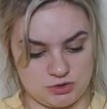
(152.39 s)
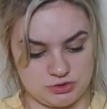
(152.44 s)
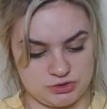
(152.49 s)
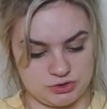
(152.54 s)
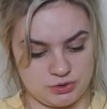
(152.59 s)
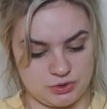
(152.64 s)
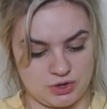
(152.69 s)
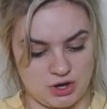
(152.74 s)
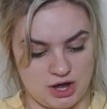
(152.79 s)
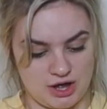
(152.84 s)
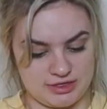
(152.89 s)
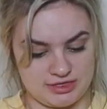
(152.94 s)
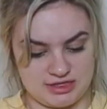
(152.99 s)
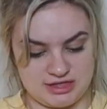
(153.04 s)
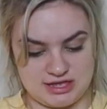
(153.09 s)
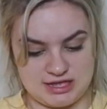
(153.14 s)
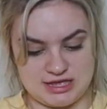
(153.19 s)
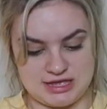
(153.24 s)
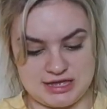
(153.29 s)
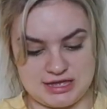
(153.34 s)
also got
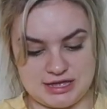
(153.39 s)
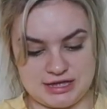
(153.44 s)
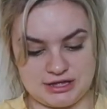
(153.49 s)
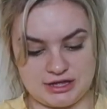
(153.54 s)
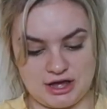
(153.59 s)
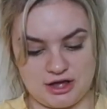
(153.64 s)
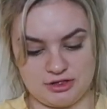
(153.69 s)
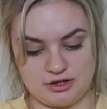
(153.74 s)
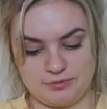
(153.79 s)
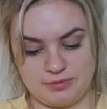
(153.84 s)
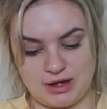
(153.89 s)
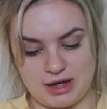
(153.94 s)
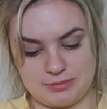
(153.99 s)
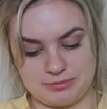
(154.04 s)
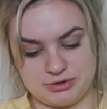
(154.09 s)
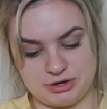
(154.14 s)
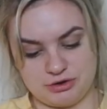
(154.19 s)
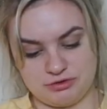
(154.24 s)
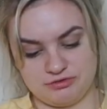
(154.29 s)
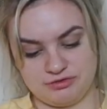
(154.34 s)
the
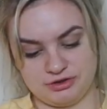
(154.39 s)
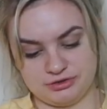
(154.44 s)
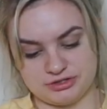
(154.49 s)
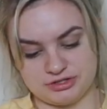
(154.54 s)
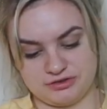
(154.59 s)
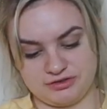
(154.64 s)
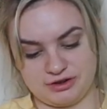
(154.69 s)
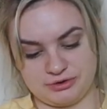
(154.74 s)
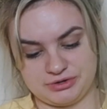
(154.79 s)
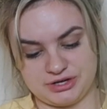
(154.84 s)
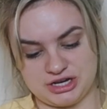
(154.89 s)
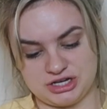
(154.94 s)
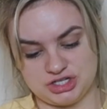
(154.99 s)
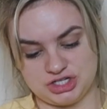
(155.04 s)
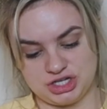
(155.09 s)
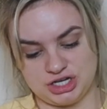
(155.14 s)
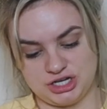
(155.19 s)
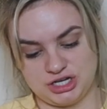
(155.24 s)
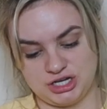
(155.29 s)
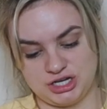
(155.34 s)
ColourPop No Filter
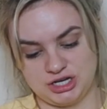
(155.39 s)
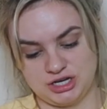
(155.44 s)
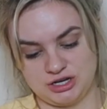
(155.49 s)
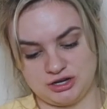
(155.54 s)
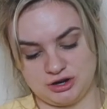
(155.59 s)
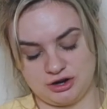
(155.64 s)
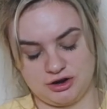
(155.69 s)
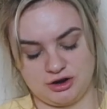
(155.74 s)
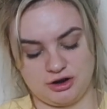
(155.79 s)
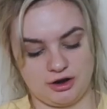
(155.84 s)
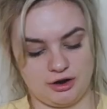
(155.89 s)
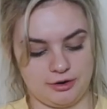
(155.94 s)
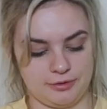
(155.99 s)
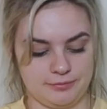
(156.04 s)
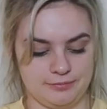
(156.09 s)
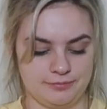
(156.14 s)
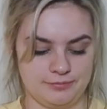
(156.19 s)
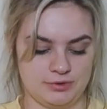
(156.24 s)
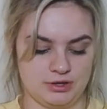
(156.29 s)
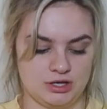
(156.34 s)
Foundation,
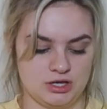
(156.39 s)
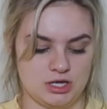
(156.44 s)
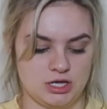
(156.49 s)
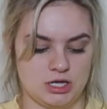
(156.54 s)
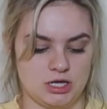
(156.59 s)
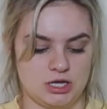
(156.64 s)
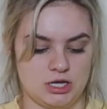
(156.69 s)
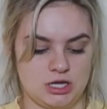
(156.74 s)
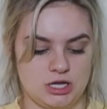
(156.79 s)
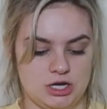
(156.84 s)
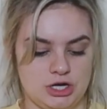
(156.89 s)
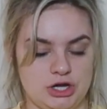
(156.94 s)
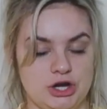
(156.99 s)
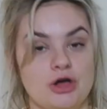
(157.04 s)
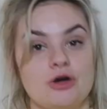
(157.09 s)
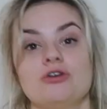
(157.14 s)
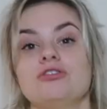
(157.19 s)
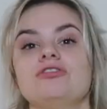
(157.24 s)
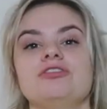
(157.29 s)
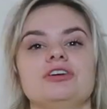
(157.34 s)

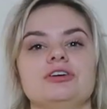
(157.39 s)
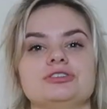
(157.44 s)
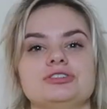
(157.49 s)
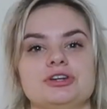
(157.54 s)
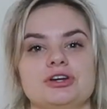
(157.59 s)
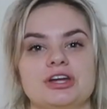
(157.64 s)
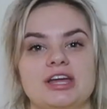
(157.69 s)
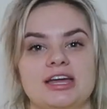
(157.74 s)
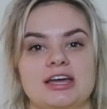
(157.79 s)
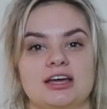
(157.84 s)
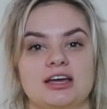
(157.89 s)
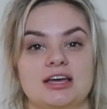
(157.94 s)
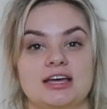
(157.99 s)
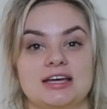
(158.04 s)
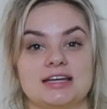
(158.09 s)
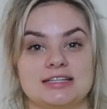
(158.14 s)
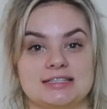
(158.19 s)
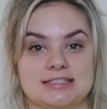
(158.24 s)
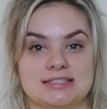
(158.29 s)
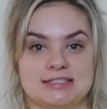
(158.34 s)
No Filter
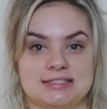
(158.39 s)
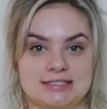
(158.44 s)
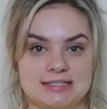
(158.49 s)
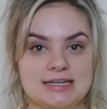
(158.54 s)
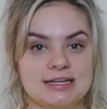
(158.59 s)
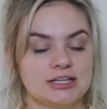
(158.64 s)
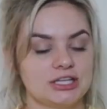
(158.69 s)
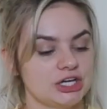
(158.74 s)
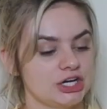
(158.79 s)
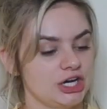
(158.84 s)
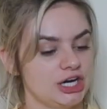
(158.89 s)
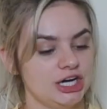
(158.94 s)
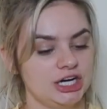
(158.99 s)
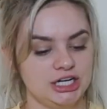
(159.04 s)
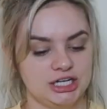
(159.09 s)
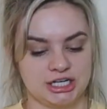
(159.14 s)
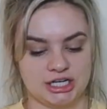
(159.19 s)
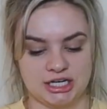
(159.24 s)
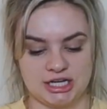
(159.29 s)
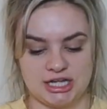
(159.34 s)

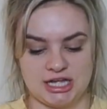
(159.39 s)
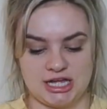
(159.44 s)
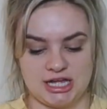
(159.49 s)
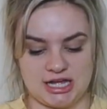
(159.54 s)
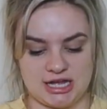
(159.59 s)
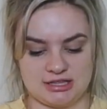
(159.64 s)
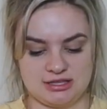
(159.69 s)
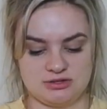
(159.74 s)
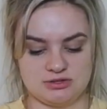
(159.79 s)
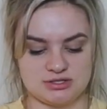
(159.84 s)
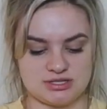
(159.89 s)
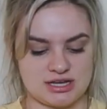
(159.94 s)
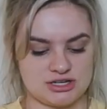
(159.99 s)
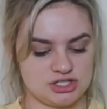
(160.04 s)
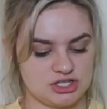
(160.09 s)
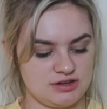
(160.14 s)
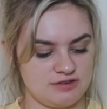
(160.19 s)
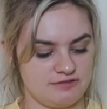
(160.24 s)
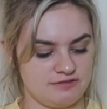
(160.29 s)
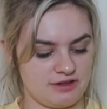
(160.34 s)
Concealer. And this
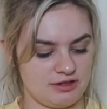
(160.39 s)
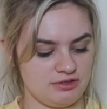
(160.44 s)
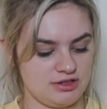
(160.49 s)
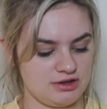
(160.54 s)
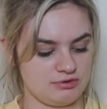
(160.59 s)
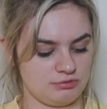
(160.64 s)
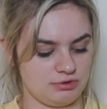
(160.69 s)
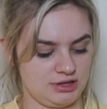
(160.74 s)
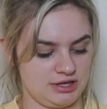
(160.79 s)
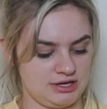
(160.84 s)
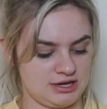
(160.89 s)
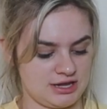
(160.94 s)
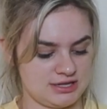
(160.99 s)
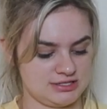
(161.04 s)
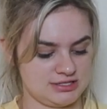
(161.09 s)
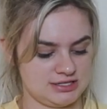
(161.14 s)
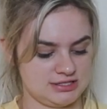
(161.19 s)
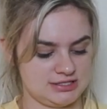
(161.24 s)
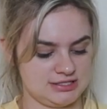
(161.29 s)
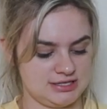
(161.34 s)
actually felt like a really
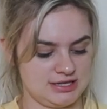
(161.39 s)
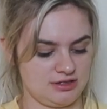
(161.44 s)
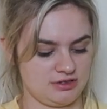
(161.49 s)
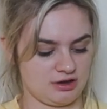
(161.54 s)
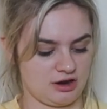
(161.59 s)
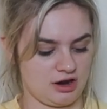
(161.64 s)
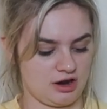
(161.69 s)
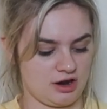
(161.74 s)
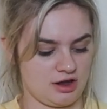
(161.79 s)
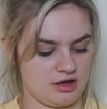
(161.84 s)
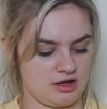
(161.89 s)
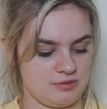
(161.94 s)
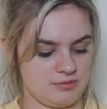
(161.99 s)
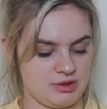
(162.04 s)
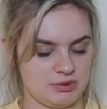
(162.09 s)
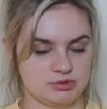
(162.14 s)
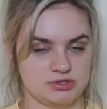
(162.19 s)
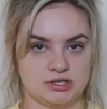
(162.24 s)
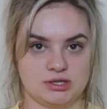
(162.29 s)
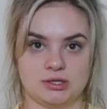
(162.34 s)
nice concealer.
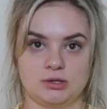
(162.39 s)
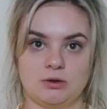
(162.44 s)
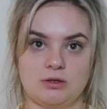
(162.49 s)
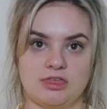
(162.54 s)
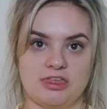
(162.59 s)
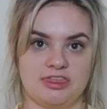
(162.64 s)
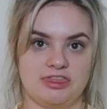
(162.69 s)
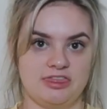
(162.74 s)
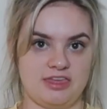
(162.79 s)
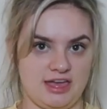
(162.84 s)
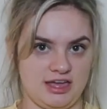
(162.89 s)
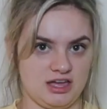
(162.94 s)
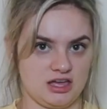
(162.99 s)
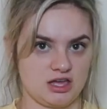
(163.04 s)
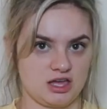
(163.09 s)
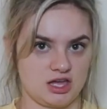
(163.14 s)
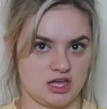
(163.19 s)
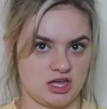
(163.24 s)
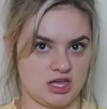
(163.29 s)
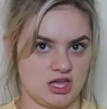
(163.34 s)
It was a little
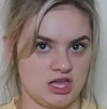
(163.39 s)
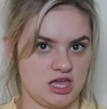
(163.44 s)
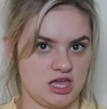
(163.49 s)
thick